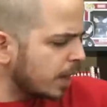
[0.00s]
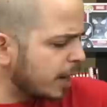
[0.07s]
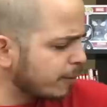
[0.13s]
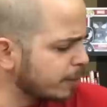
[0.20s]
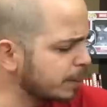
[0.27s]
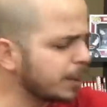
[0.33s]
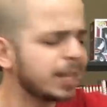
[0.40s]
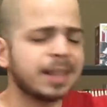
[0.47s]

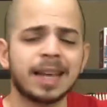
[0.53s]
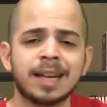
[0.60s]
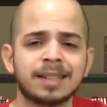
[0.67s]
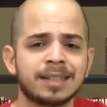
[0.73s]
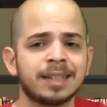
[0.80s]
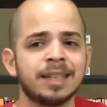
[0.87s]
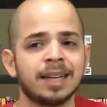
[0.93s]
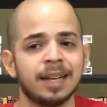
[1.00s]
Everybody
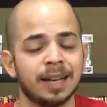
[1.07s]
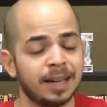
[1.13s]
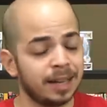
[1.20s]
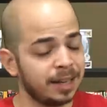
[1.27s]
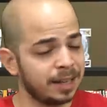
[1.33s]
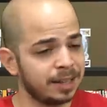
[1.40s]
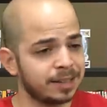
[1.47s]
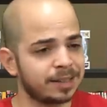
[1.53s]
that
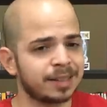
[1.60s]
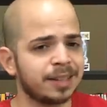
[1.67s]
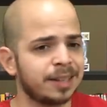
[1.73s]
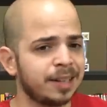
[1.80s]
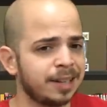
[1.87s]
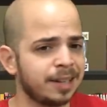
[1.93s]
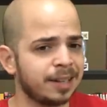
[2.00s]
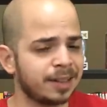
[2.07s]
is
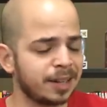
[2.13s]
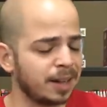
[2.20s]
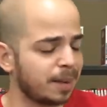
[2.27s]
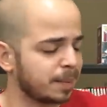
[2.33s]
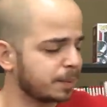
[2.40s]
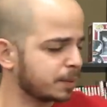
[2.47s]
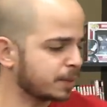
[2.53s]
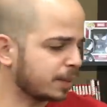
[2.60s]
in the
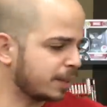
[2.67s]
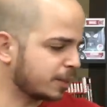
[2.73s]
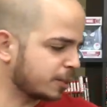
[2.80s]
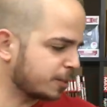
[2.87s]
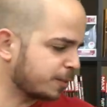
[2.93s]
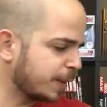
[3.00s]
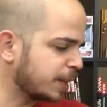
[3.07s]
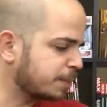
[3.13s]
Omnibus
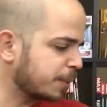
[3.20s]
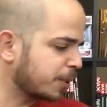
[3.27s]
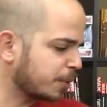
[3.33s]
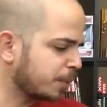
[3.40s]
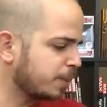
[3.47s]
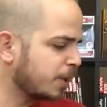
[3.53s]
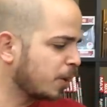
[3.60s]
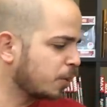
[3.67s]
Collectors Facebook
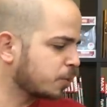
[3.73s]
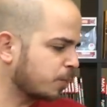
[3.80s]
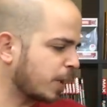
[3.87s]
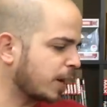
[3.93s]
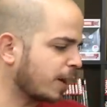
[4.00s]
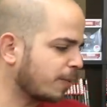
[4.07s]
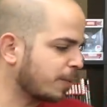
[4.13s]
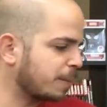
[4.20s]
group knows
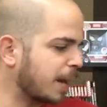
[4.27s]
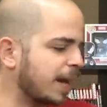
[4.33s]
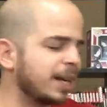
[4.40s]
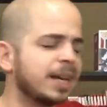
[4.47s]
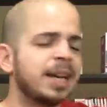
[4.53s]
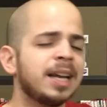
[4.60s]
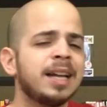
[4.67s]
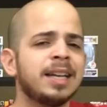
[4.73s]
right off the
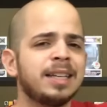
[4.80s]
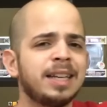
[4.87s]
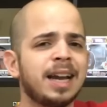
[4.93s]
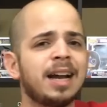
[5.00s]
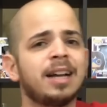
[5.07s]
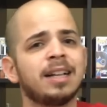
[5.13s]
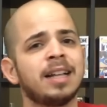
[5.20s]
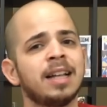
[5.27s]
bat,
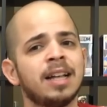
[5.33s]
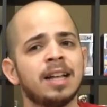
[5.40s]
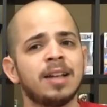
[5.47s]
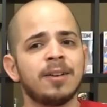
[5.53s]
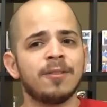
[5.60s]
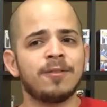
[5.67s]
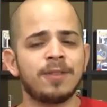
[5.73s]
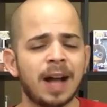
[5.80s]
yeah,
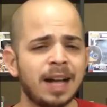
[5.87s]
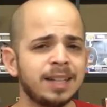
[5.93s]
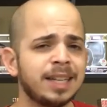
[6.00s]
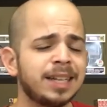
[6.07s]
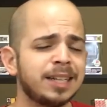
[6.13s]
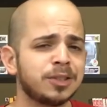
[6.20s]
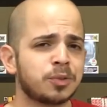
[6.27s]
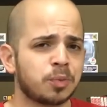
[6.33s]

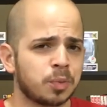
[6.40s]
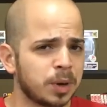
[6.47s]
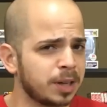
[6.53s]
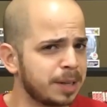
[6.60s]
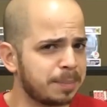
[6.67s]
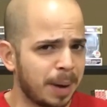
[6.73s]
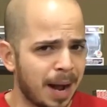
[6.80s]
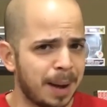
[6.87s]
Valiant is
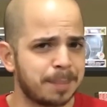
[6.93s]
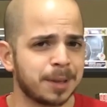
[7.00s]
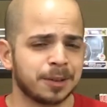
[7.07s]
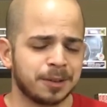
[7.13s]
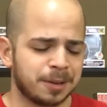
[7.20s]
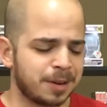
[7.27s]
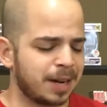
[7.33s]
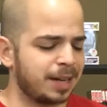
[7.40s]
really
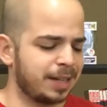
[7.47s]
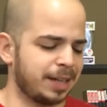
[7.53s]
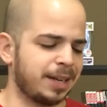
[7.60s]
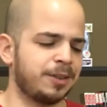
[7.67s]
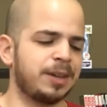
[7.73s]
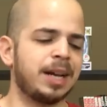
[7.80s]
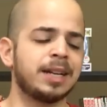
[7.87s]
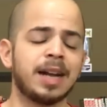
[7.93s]
popular right
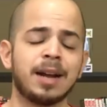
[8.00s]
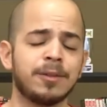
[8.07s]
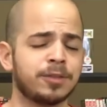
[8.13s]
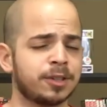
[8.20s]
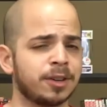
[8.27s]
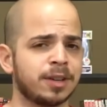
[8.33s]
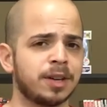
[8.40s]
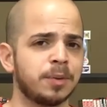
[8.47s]
now, and I've
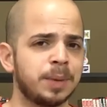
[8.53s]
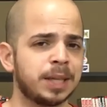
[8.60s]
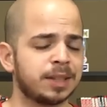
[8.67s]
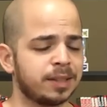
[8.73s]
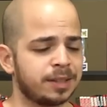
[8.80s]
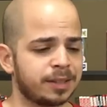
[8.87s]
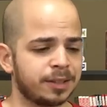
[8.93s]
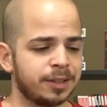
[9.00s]
started a
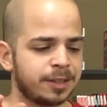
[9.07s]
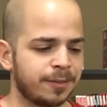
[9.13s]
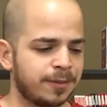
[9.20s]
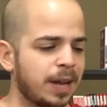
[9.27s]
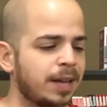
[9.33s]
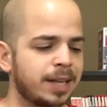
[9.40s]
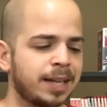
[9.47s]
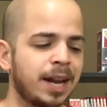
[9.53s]
weekly series of
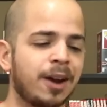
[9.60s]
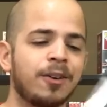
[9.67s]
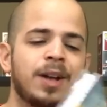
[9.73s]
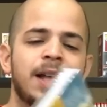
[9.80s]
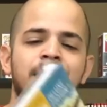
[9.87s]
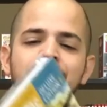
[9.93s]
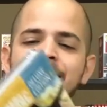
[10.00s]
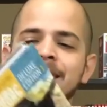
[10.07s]
Valiant. Now,
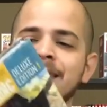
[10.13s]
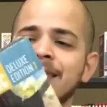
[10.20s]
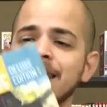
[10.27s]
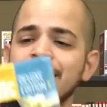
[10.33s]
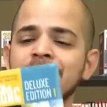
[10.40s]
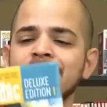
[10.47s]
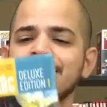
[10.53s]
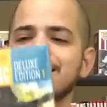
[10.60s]

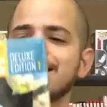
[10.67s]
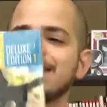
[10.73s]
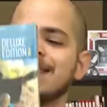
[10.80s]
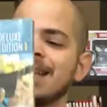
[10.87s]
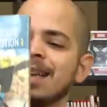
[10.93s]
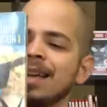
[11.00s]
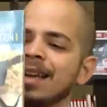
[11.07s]
this